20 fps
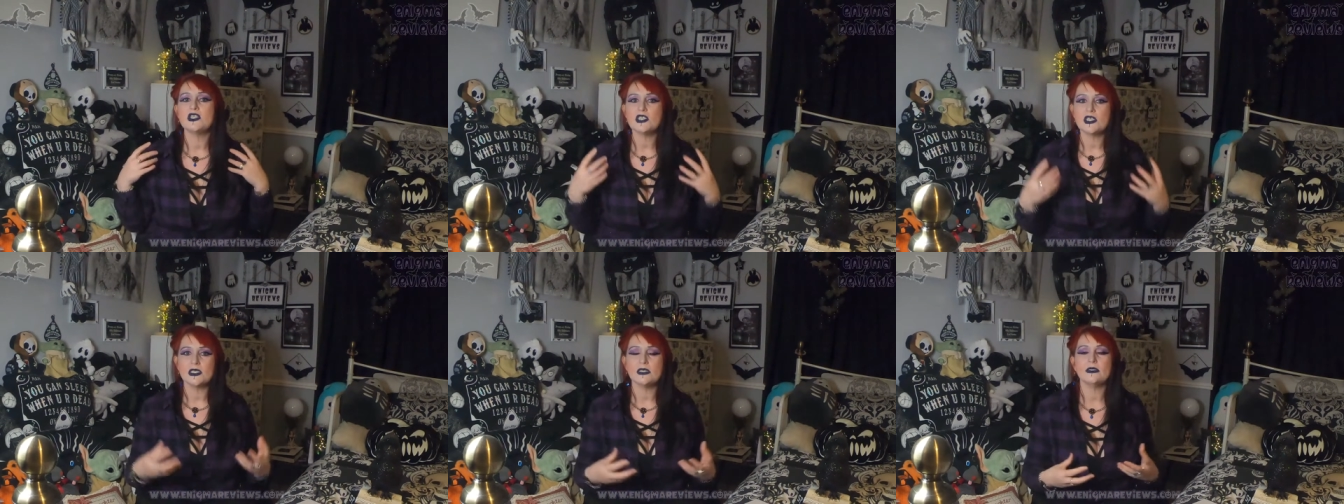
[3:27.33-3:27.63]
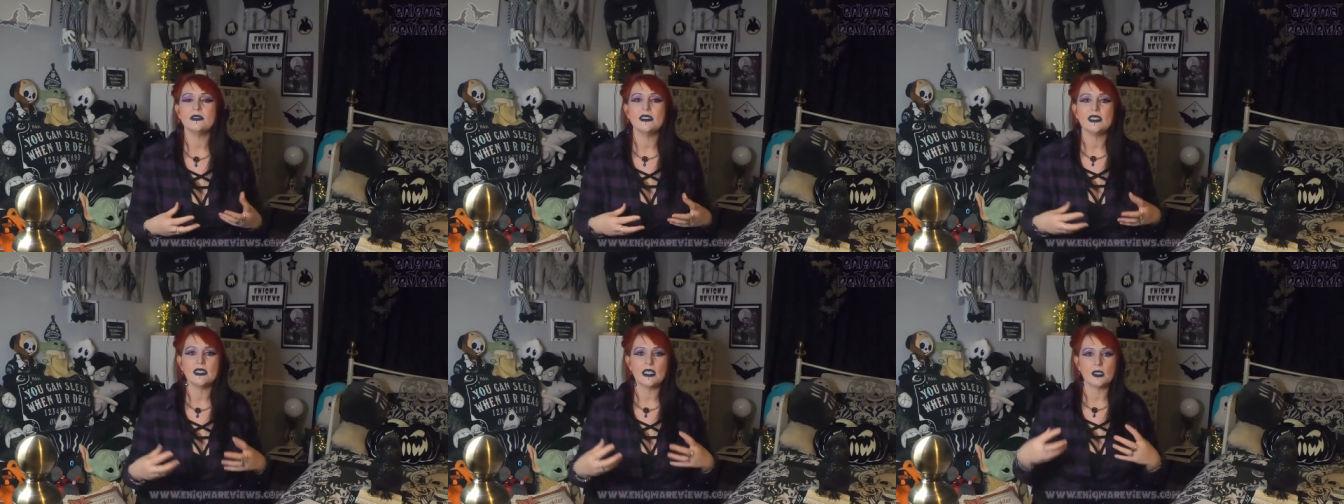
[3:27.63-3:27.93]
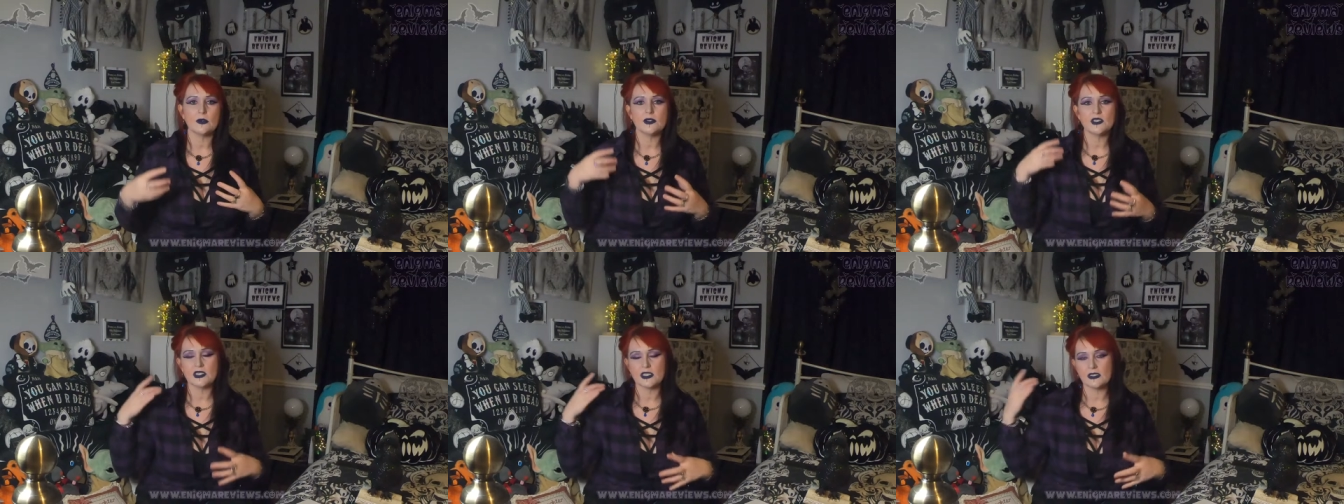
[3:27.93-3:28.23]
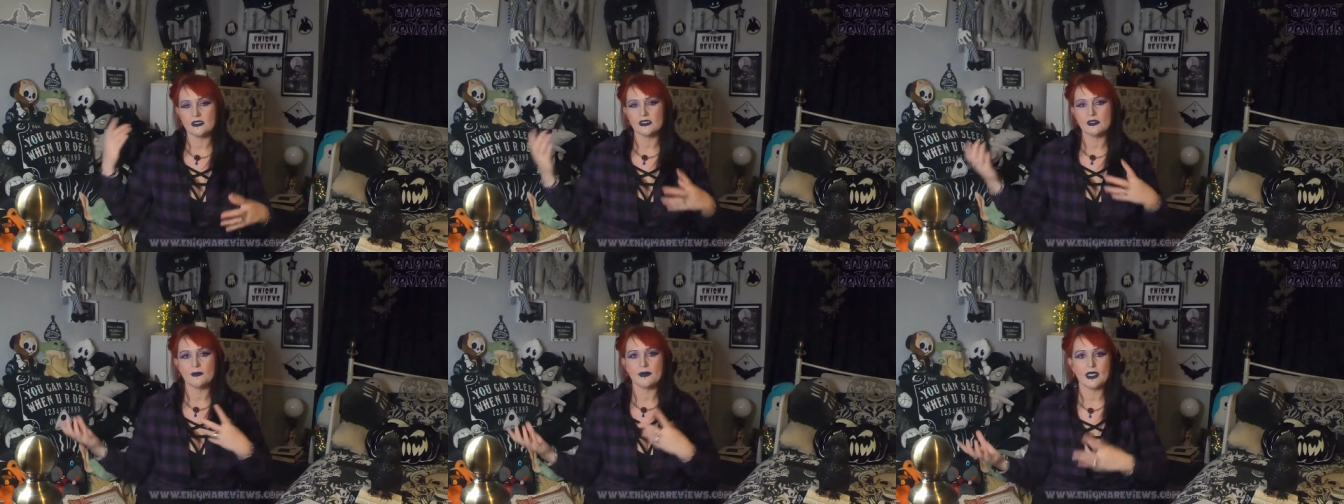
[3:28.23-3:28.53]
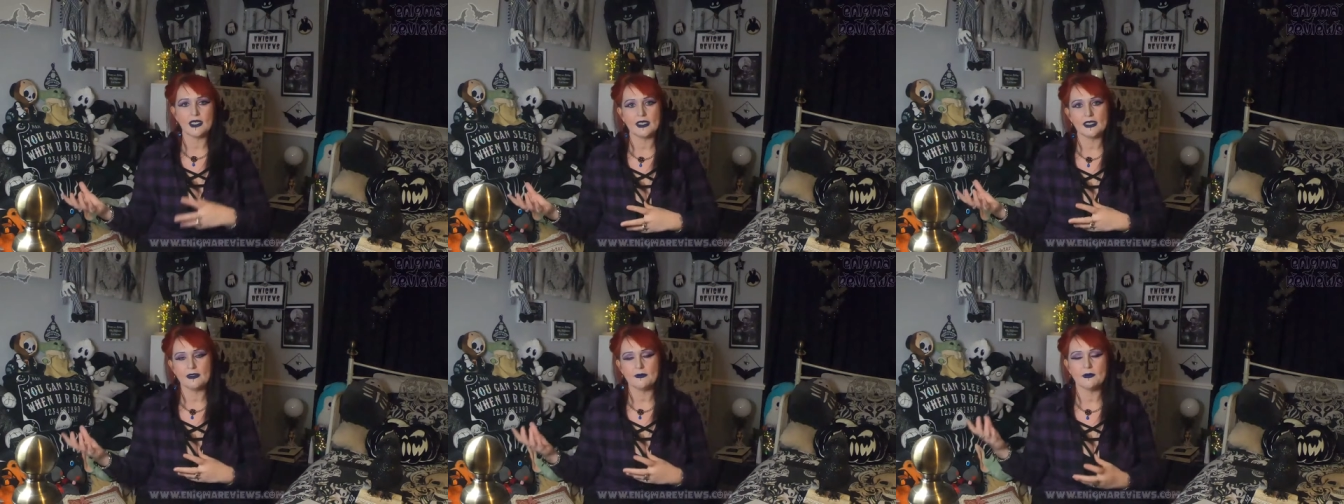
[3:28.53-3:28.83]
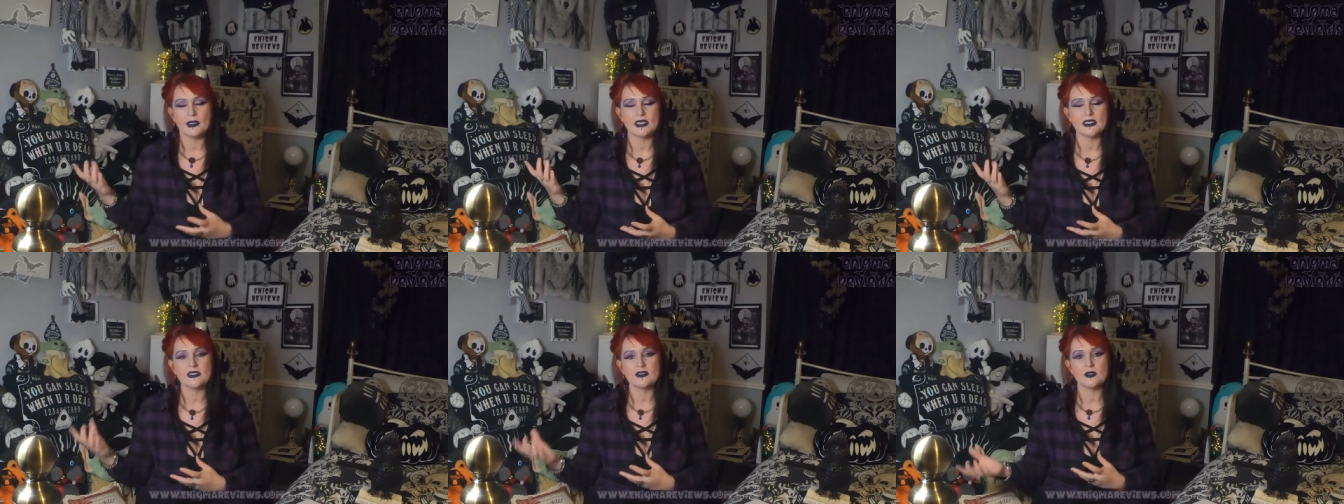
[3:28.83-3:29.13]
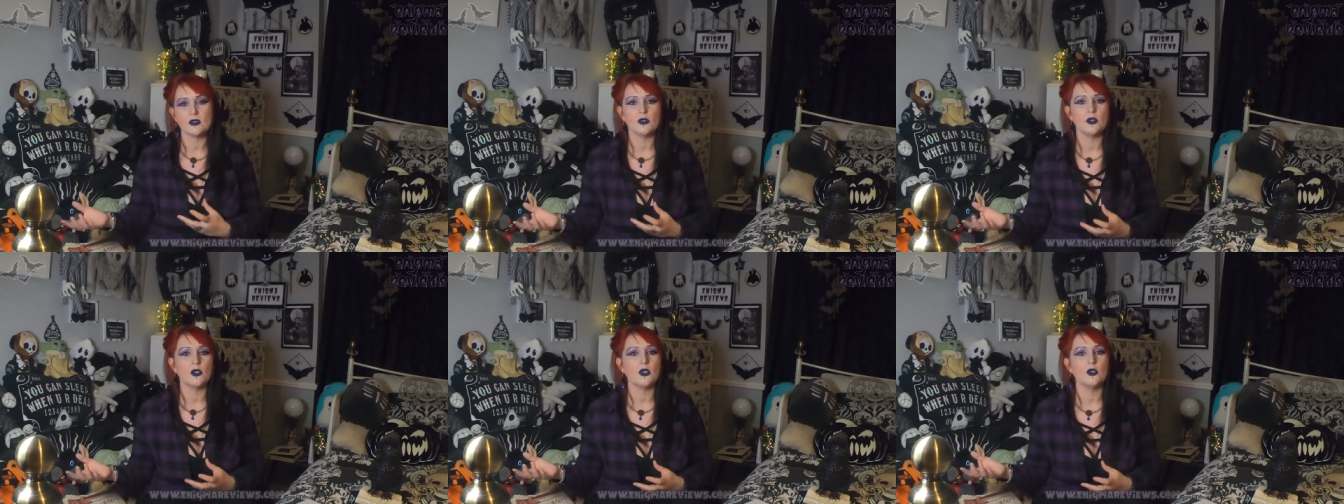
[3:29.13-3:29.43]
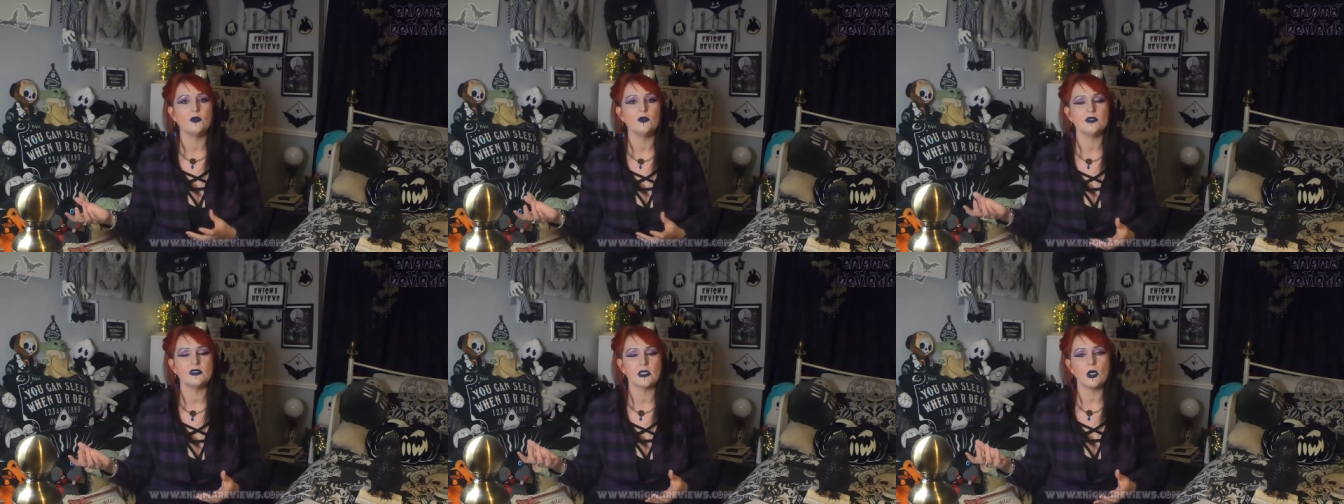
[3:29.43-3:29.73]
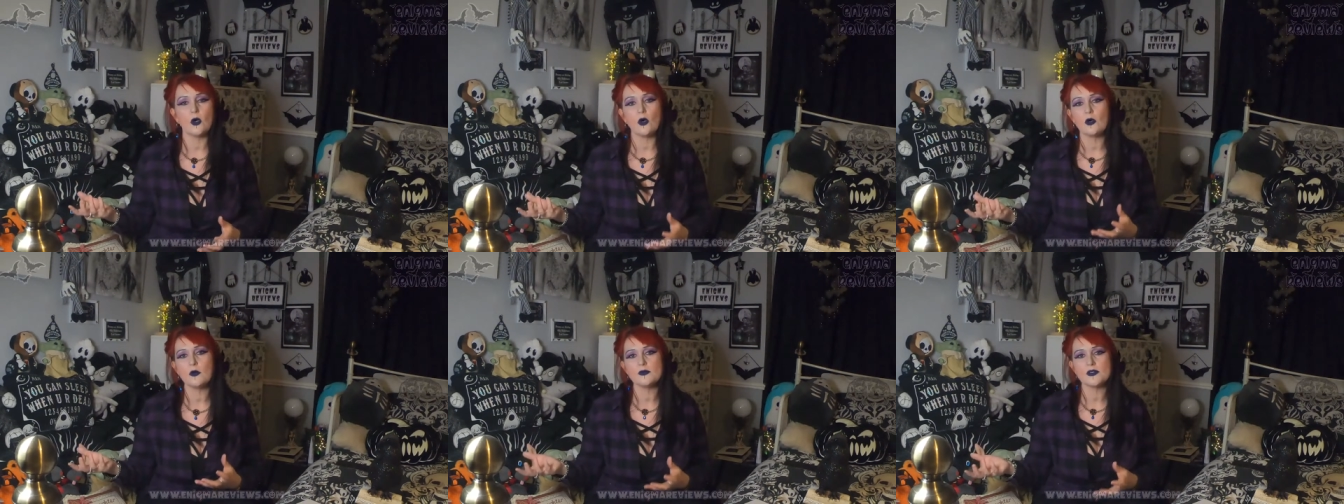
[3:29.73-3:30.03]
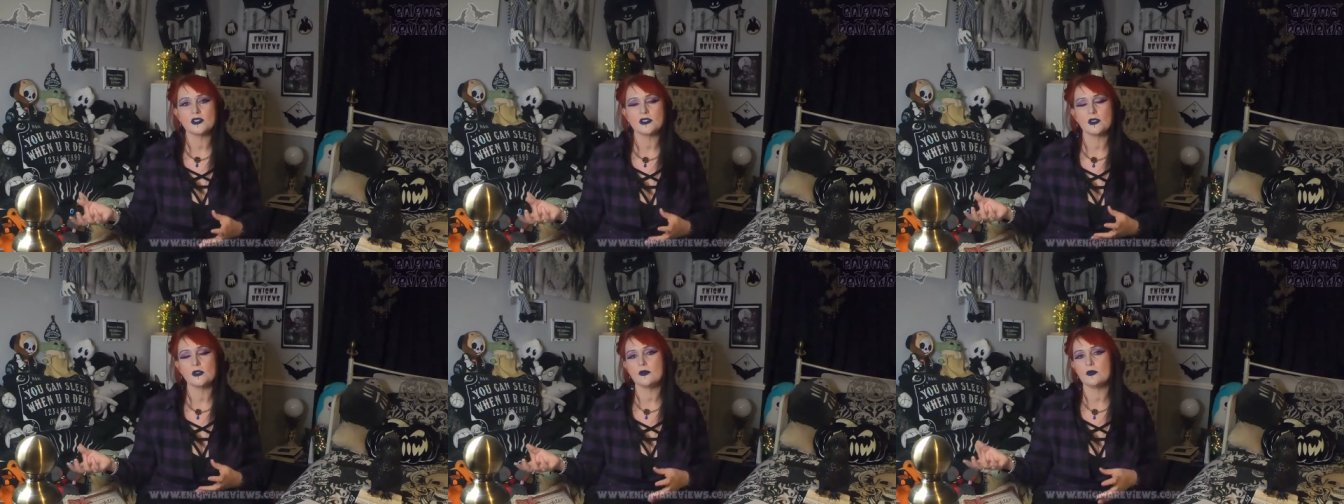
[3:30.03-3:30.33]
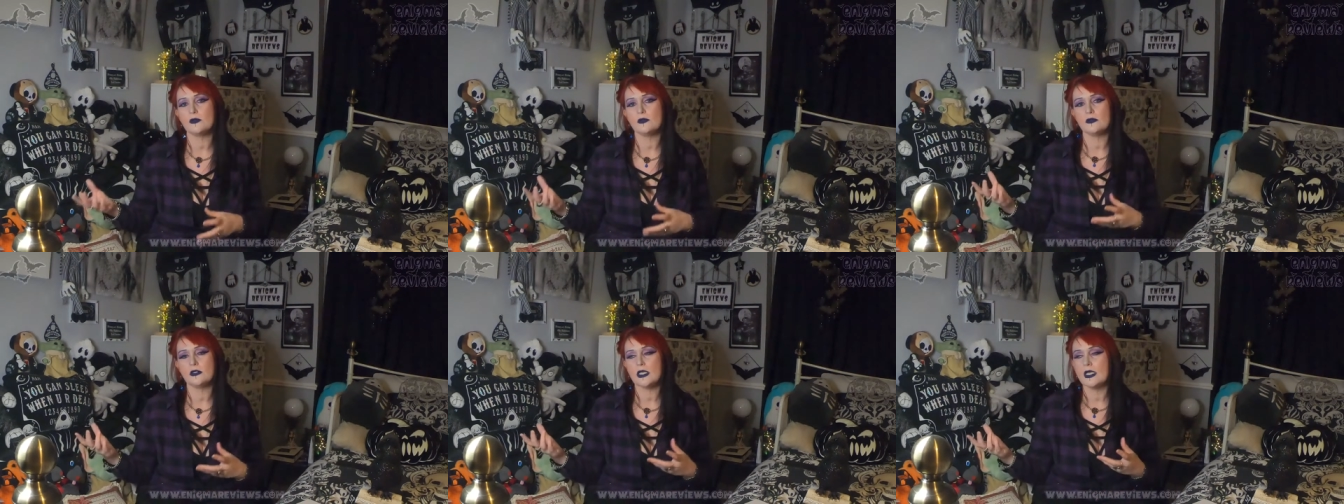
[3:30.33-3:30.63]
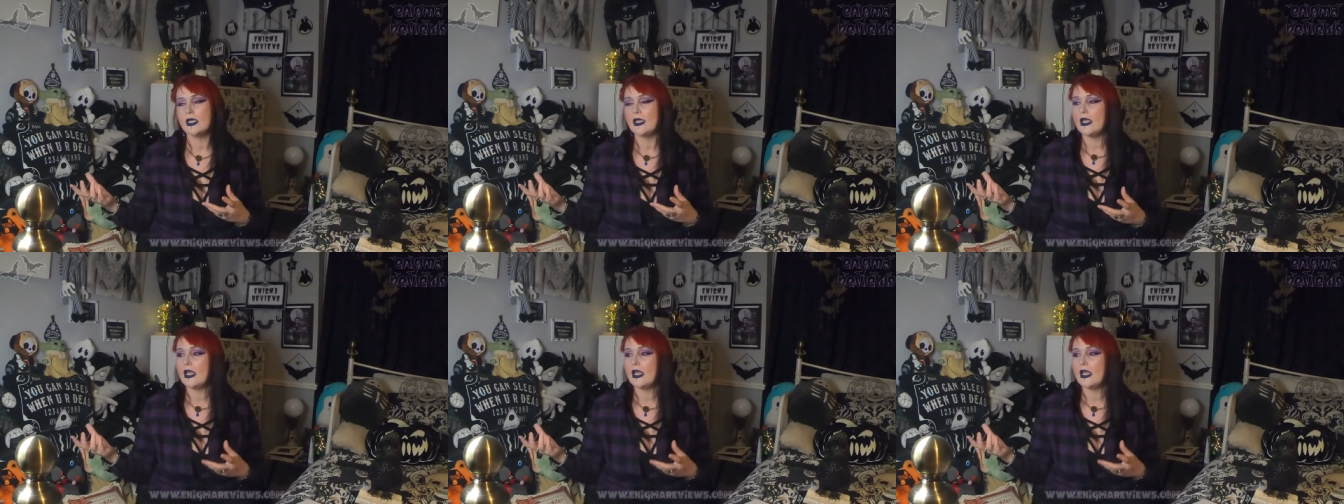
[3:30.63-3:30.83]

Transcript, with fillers: shielding my son, who's homeschooled,